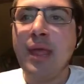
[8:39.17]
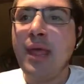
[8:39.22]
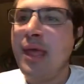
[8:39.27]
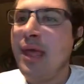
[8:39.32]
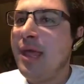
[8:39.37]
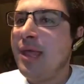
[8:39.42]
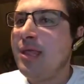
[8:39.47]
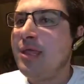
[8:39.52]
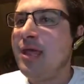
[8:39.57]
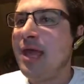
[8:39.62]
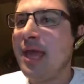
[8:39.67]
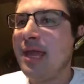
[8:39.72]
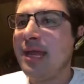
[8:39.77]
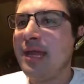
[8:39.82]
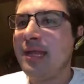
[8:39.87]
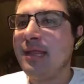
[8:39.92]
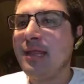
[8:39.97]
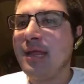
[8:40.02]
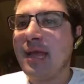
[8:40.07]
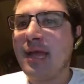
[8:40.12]
China's
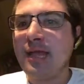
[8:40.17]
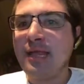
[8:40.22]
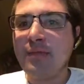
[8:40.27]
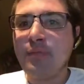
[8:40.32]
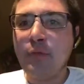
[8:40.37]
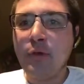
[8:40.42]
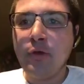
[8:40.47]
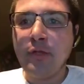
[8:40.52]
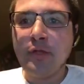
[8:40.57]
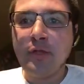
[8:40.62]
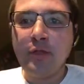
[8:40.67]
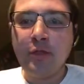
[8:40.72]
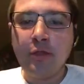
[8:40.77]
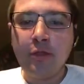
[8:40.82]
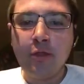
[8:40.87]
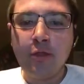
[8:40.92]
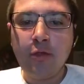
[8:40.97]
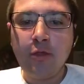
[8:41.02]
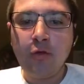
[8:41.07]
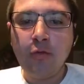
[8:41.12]
exports
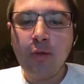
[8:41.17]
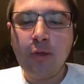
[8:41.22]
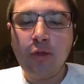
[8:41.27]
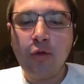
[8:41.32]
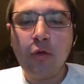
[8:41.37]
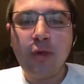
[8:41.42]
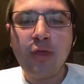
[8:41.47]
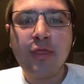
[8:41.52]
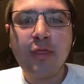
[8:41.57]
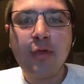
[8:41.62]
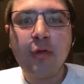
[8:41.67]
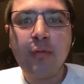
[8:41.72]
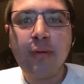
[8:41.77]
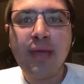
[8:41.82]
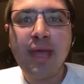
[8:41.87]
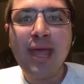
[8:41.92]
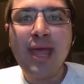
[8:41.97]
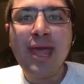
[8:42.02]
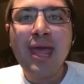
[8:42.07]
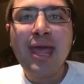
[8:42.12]
to North Korea
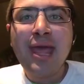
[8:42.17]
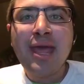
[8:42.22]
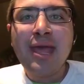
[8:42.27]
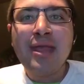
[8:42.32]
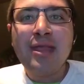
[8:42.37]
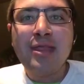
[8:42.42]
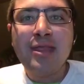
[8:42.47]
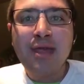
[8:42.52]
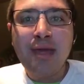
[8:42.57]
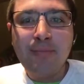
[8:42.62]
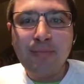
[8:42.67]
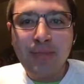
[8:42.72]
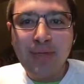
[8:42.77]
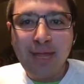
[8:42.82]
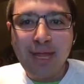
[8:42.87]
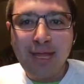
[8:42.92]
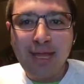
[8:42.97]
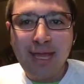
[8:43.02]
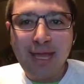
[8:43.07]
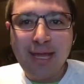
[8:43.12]
jumped
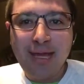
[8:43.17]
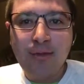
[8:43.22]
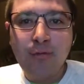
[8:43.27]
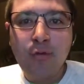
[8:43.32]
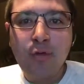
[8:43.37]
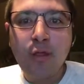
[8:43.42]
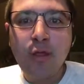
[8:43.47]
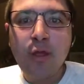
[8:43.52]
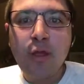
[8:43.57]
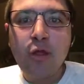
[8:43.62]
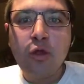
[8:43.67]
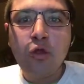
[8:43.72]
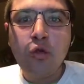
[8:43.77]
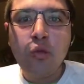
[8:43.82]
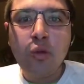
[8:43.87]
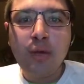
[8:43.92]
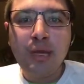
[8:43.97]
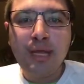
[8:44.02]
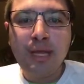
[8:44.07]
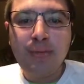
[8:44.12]
an annual
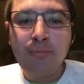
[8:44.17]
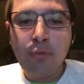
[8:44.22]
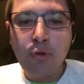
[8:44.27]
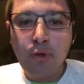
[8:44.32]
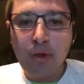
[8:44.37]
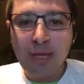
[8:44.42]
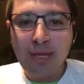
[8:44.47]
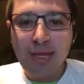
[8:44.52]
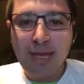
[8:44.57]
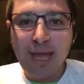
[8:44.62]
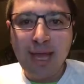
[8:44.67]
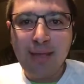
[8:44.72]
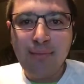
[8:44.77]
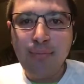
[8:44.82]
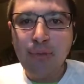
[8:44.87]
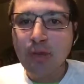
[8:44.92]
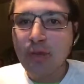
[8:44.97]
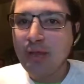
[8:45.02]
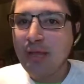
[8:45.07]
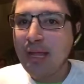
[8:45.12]

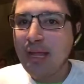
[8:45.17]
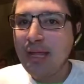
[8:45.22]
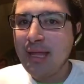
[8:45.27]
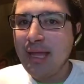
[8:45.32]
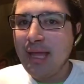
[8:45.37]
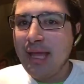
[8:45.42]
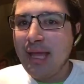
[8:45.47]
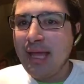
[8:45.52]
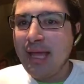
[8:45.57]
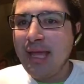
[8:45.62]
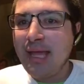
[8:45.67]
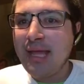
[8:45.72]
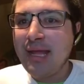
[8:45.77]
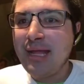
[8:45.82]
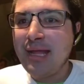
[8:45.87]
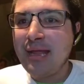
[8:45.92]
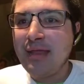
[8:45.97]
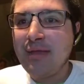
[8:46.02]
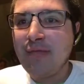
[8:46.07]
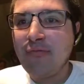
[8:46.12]
20.9% in
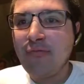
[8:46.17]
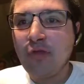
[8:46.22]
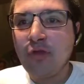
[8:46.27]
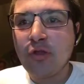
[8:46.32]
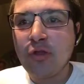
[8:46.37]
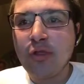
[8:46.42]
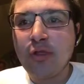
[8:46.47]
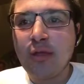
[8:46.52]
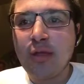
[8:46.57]
the first